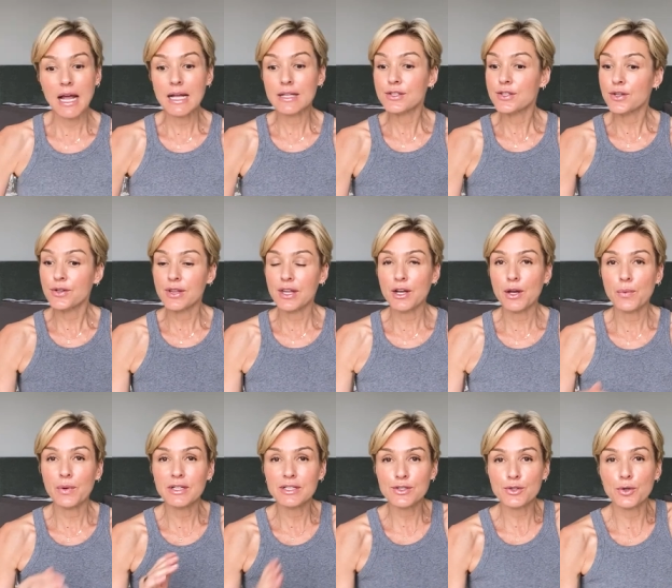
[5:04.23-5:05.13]
and so then i
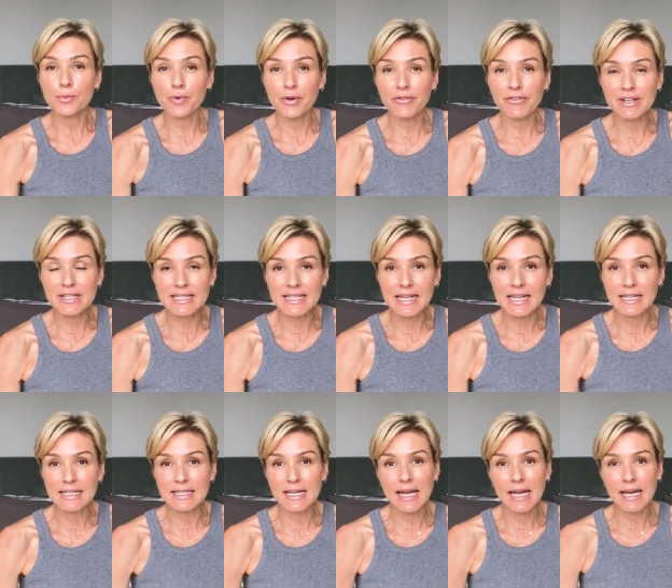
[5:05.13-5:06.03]
went and saw professor
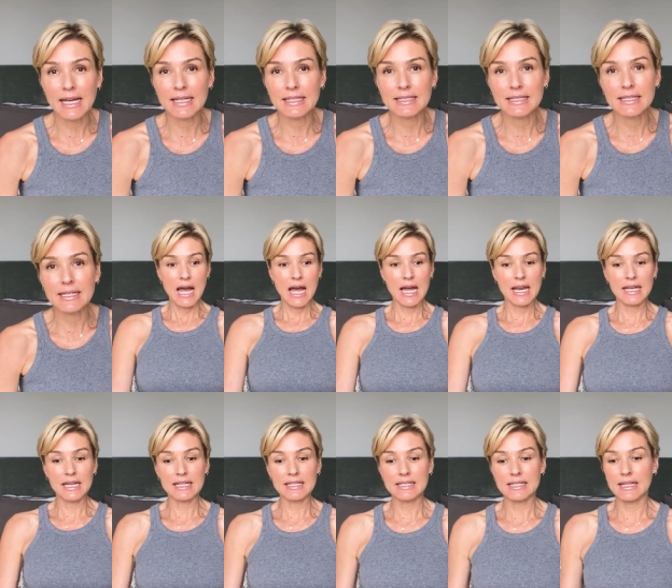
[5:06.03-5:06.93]
haddad and
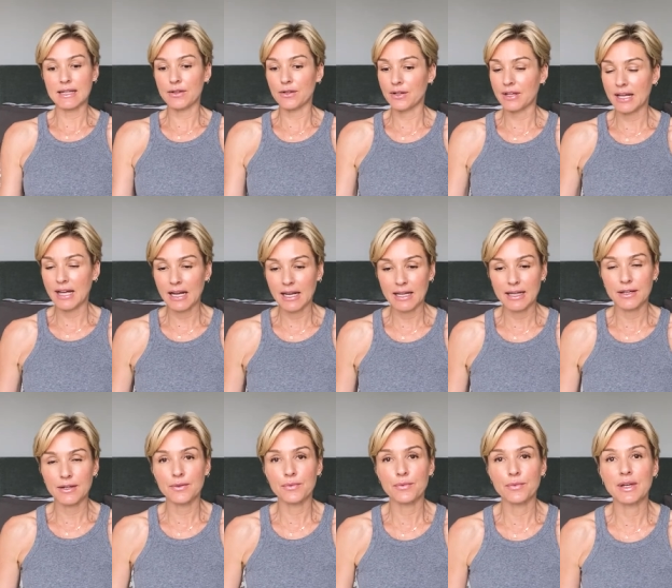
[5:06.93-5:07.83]
he said look
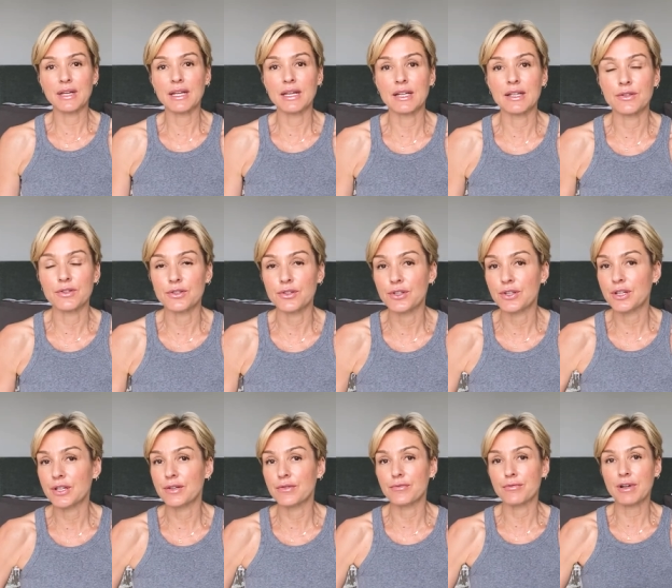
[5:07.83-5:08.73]
kelly we can you
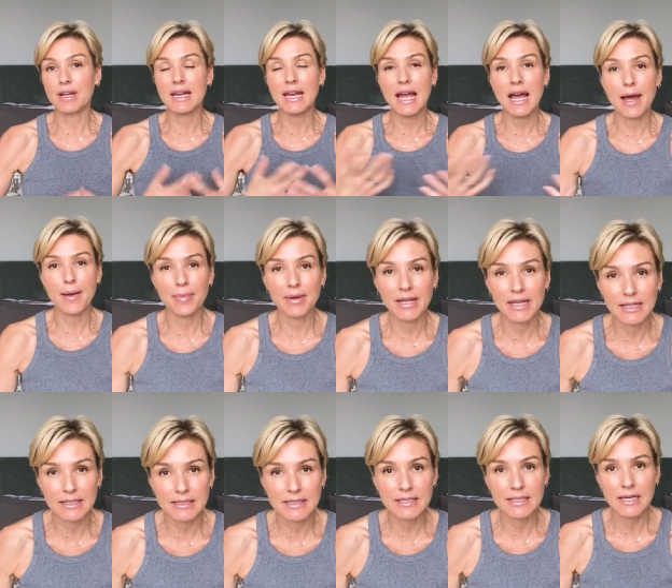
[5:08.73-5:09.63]
can rehab
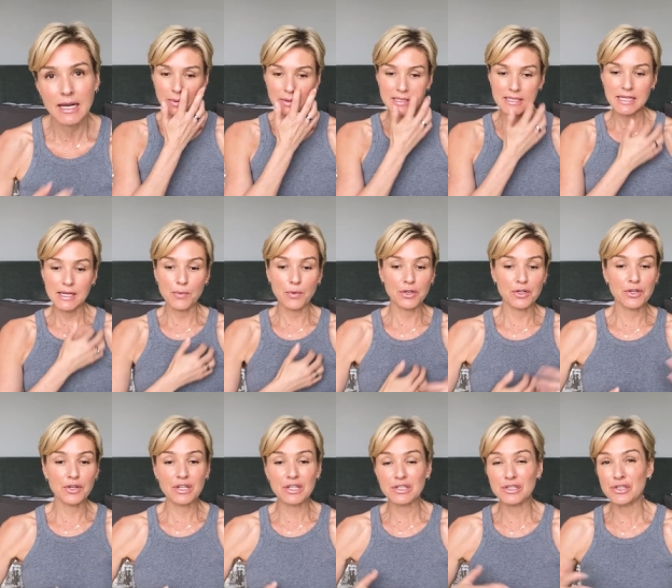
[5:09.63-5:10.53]
it see what
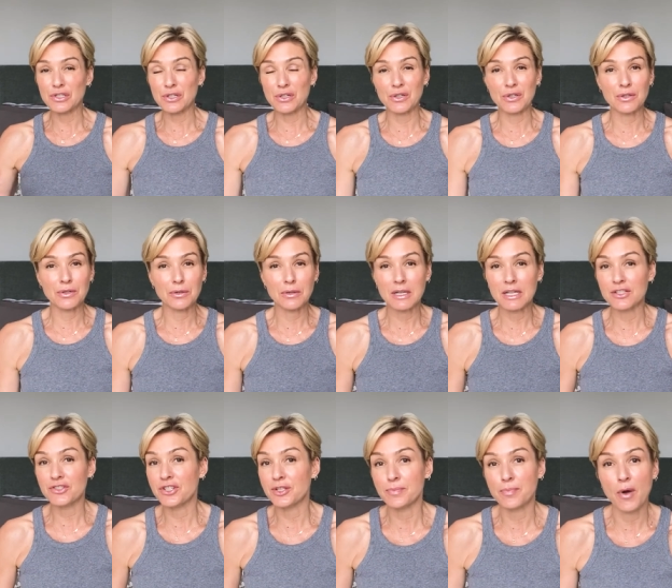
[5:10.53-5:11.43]
you can do
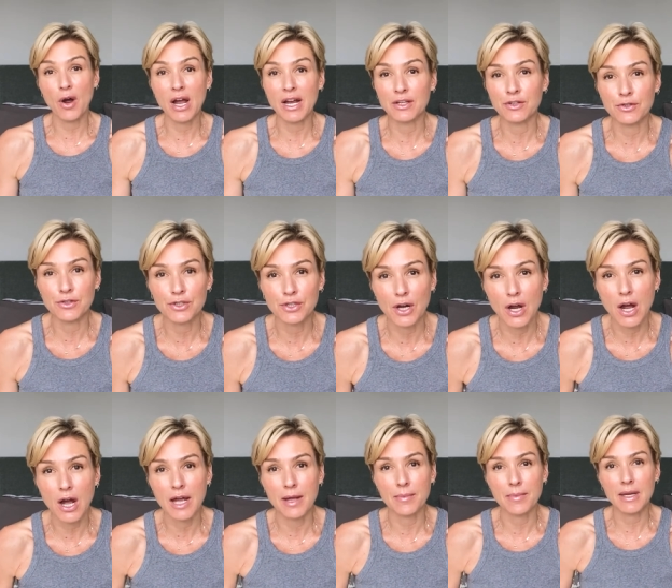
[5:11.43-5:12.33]
it's just buying you
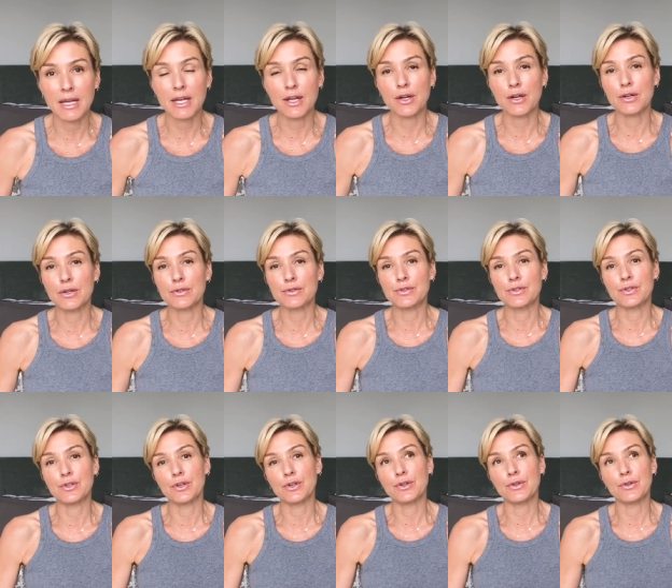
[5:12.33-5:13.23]
time he goes
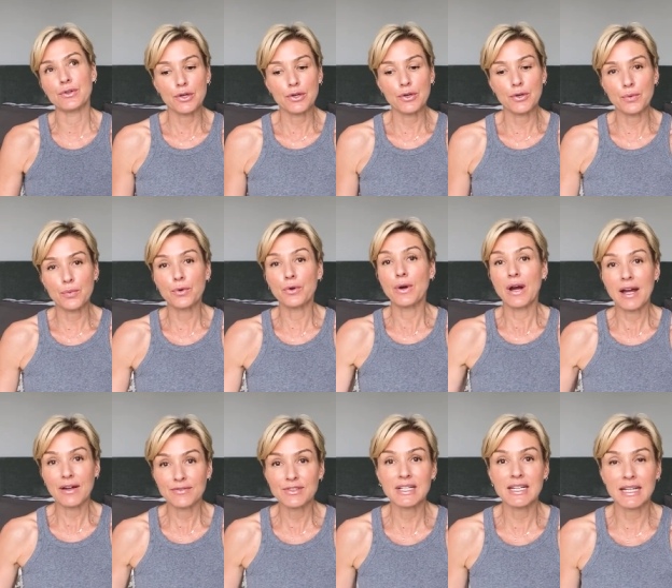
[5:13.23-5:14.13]
you know you will
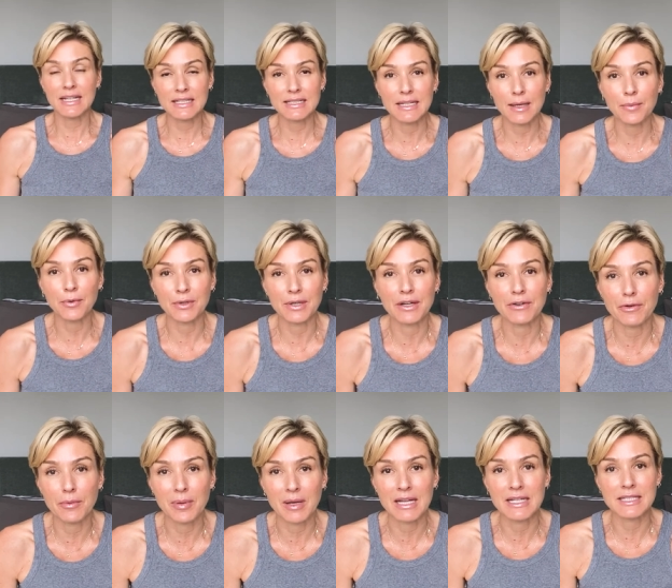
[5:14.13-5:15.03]
have to get a double knee
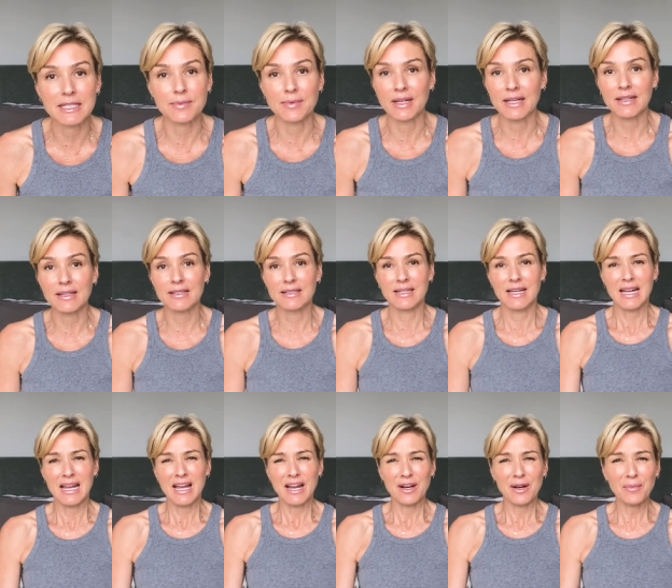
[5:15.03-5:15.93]
replacement
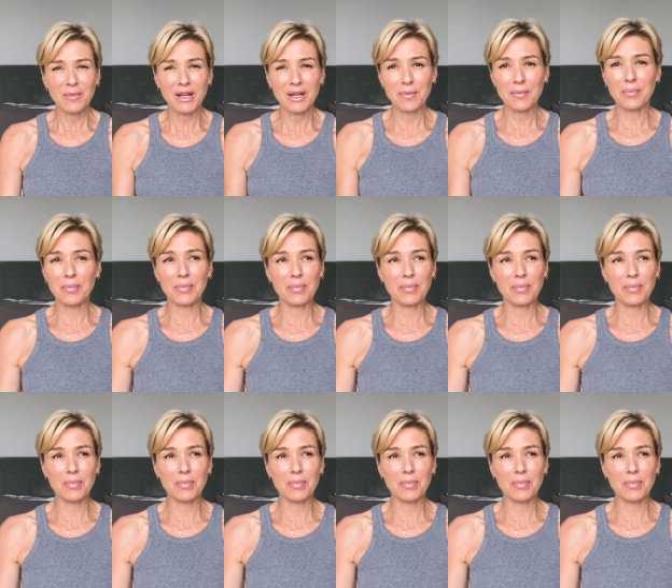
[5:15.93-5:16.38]
and i'm like